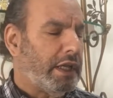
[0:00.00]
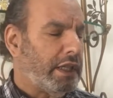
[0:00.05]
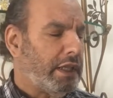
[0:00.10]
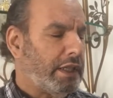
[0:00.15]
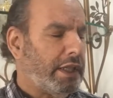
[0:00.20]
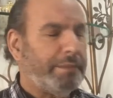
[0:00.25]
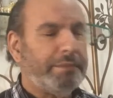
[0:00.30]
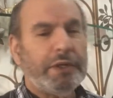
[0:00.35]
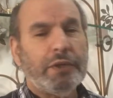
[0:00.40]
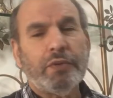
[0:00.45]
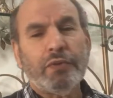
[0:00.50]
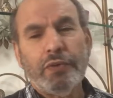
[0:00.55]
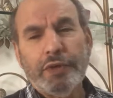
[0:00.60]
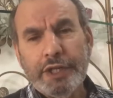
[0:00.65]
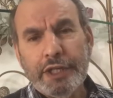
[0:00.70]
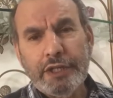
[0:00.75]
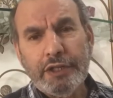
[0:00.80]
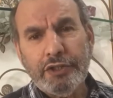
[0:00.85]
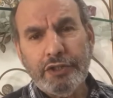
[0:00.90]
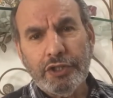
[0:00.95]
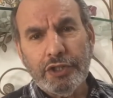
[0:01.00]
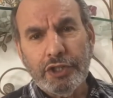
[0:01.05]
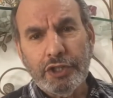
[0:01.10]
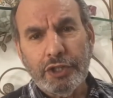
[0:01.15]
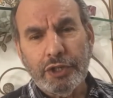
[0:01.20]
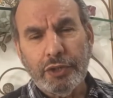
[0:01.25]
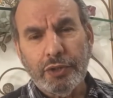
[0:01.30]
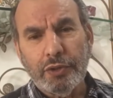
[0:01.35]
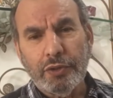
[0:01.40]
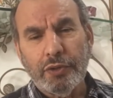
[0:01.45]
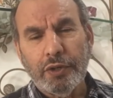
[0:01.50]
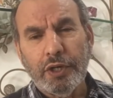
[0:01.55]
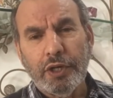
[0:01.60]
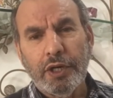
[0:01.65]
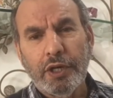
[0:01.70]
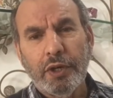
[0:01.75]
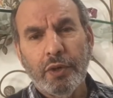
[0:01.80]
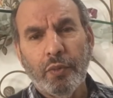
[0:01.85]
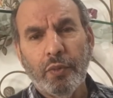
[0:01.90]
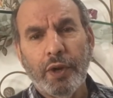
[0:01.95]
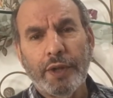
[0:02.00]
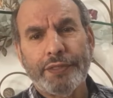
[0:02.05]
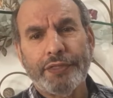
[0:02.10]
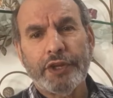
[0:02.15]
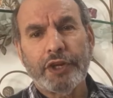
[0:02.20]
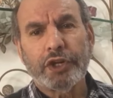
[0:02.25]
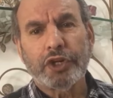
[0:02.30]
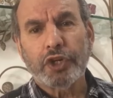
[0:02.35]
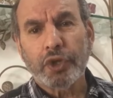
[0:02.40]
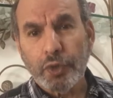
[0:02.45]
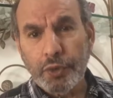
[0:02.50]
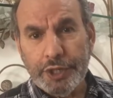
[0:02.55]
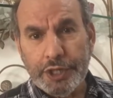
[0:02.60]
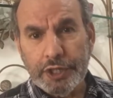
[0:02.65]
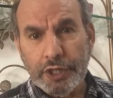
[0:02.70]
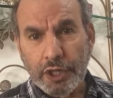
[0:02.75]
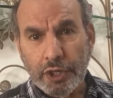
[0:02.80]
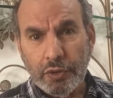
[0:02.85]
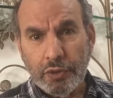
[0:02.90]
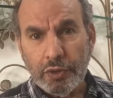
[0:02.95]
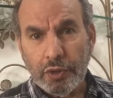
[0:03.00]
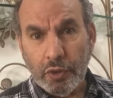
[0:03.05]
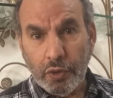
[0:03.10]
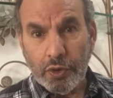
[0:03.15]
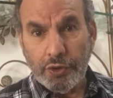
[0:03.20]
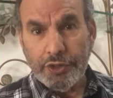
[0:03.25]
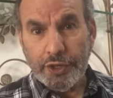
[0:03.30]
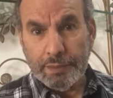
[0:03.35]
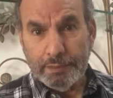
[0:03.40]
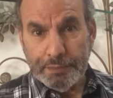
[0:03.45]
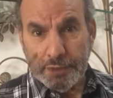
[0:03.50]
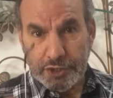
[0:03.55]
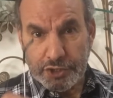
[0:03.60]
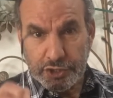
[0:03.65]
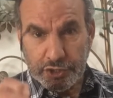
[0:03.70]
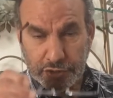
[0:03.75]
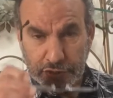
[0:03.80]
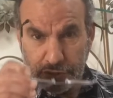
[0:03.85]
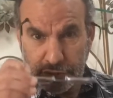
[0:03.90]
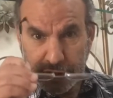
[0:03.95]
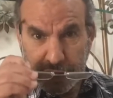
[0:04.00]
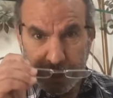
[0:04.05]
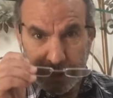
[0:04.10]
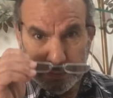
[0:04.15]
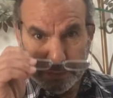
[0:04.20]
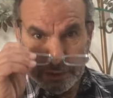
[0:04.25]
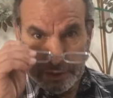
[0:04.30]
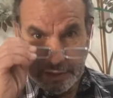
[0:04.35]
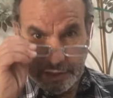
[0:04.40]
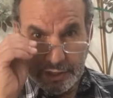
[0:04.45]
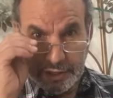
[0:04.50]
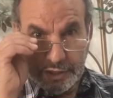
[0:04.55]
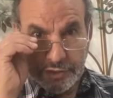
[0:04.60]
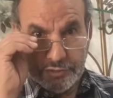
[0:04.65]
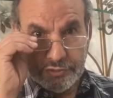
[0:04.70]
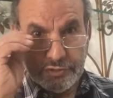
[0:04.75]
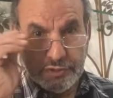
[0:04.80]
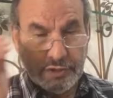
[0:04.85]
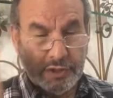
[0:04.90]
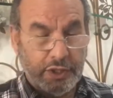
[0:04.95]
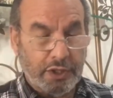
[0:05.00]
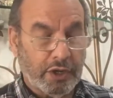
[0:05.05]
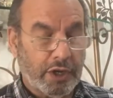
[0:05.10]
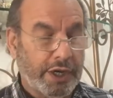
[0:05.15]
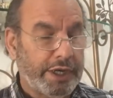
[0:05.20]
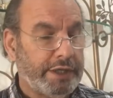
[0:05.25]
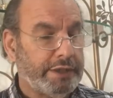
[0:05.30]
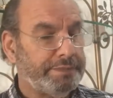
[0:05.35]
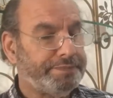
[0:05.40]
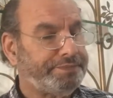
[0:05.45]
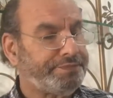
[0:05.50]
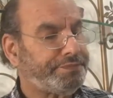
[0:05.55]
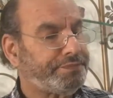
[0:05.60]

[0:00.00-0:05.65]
Let me read to you what their credo or their mission statement is, all right?